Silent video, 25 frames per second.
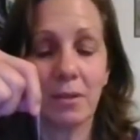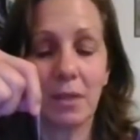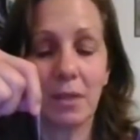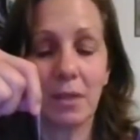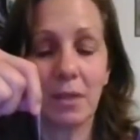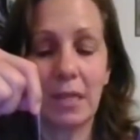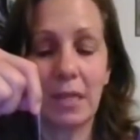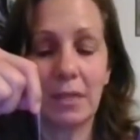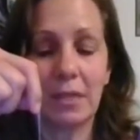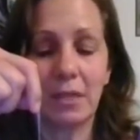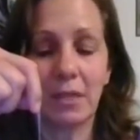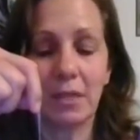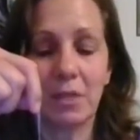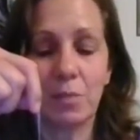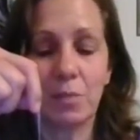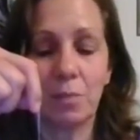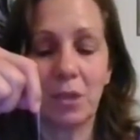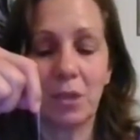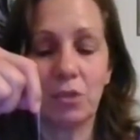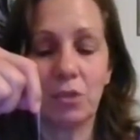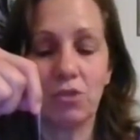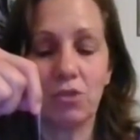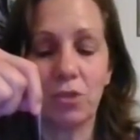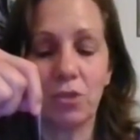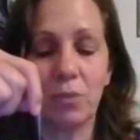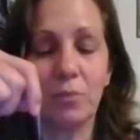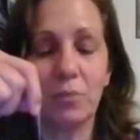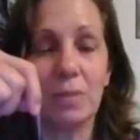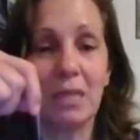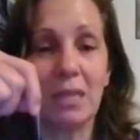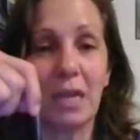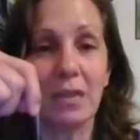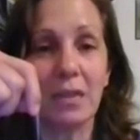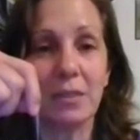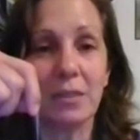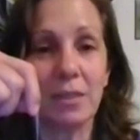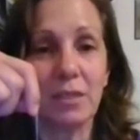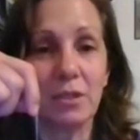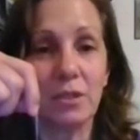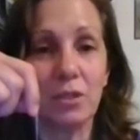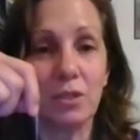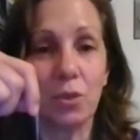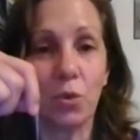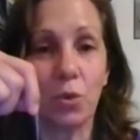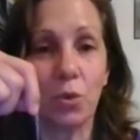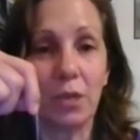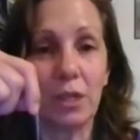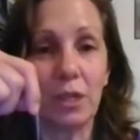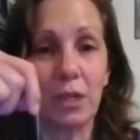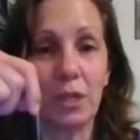And this pendulum's yes is
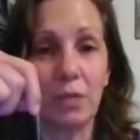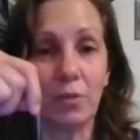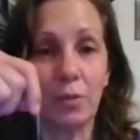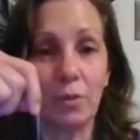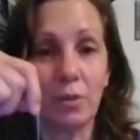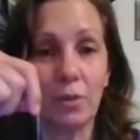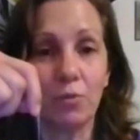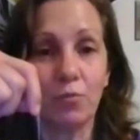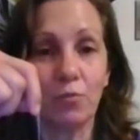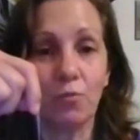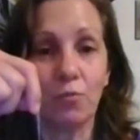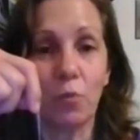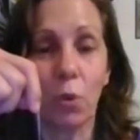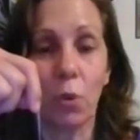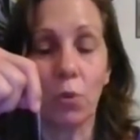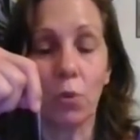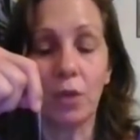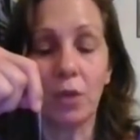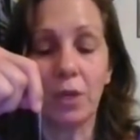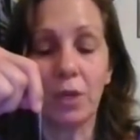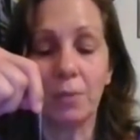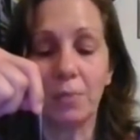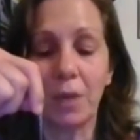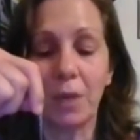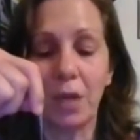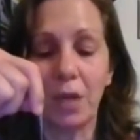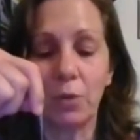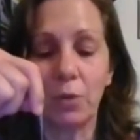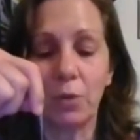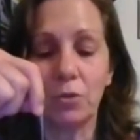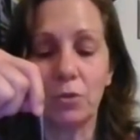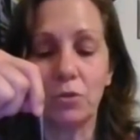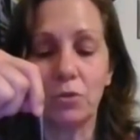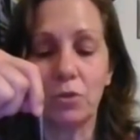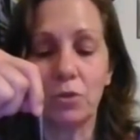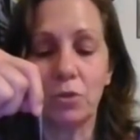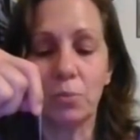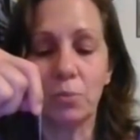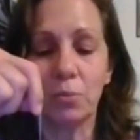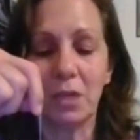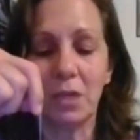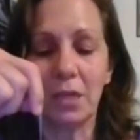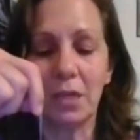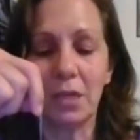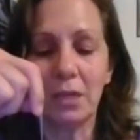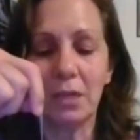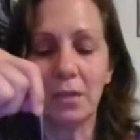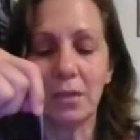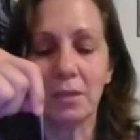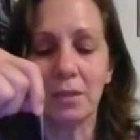going forward and backward to
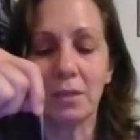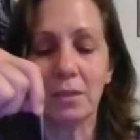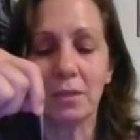me.